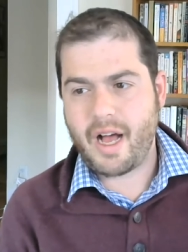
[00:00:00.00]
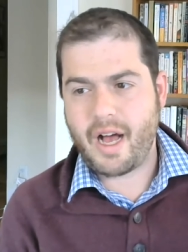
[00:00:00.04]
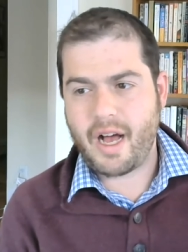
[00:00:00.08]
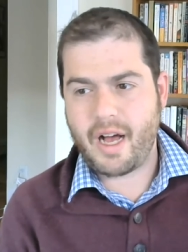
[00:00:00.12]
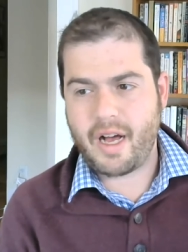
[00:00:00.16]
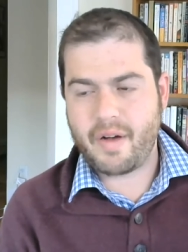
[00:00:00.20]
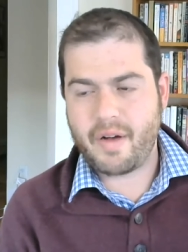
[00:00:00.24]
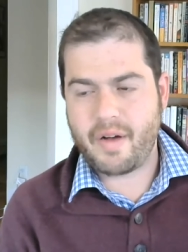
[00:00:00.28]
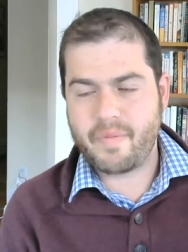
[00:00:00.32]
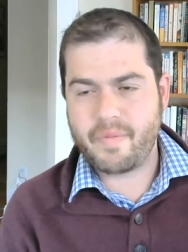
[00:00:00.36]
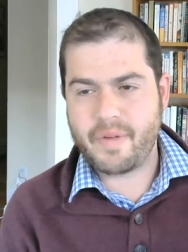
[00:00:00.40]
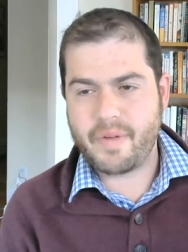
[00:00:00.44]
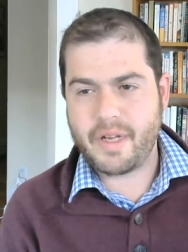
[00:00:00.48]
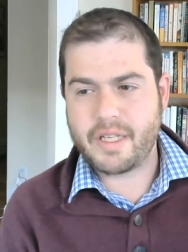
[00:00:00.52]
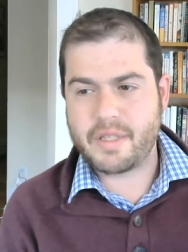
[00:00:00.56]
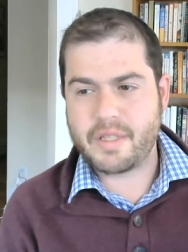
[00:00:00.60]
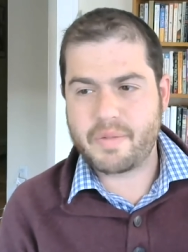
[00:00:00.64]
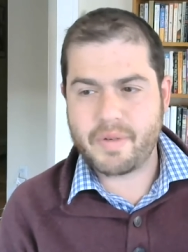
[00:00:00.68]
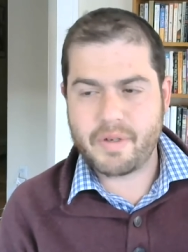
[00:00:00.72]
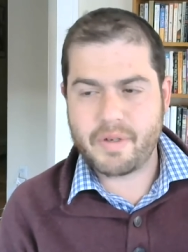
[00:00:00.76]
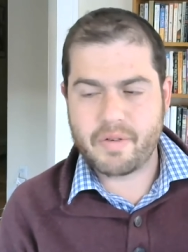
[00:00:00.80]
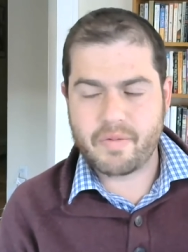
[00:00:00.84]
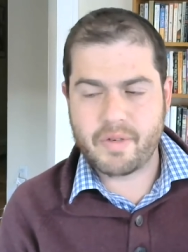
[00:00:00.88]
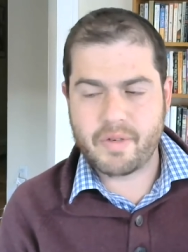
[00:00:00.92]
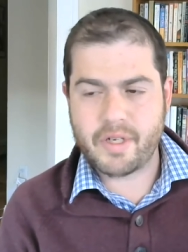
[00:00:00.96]
Um, and it's
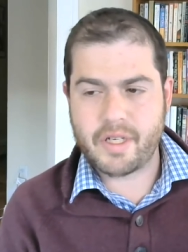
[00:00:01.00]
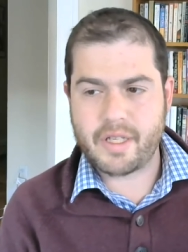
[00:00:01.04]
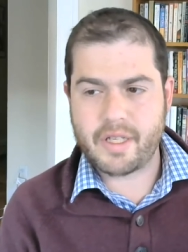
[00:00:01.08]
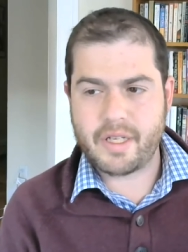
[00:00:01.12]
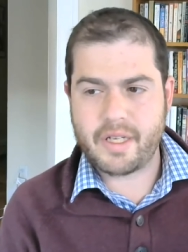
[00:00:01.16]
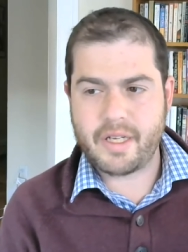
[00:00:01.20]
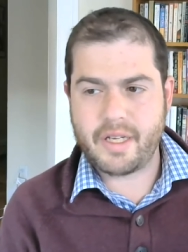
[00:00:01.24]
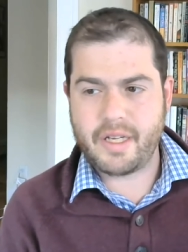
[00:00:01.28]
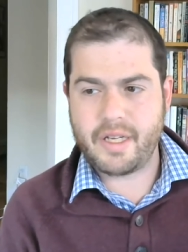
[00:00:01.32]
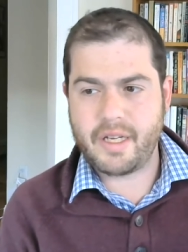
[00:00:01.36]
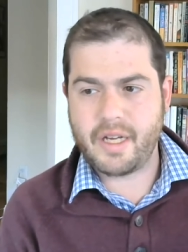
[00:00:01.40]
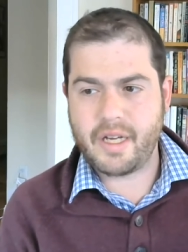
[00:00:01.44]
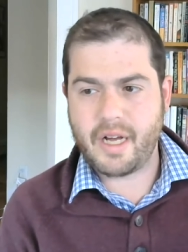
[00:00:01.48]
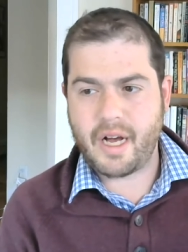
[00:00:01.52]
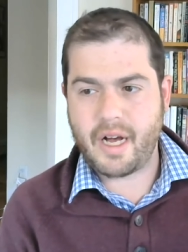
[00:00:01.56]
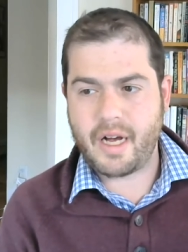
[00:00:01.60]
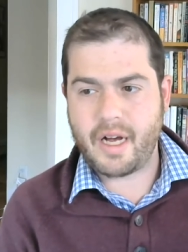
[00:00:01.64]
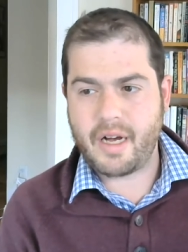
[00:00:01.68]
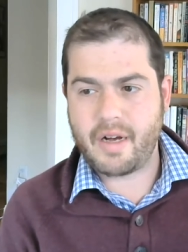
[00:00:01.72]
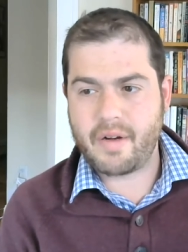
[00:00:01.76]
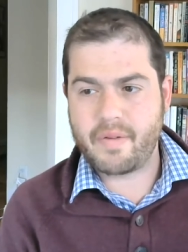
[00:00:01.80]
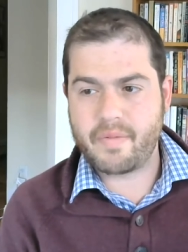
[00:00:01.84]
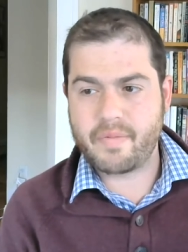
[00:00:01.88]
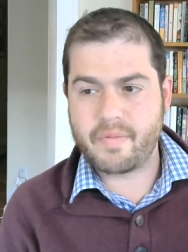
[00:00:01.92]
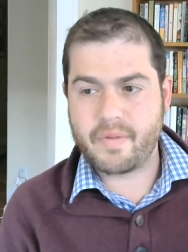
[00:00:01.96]
been really
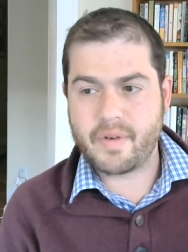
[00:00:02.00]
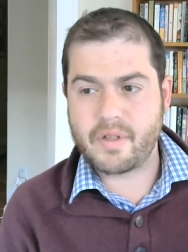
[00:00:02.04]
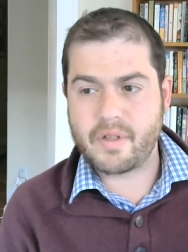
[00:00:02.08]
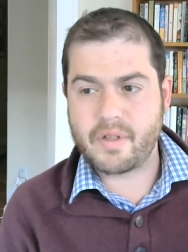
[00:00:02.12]
um,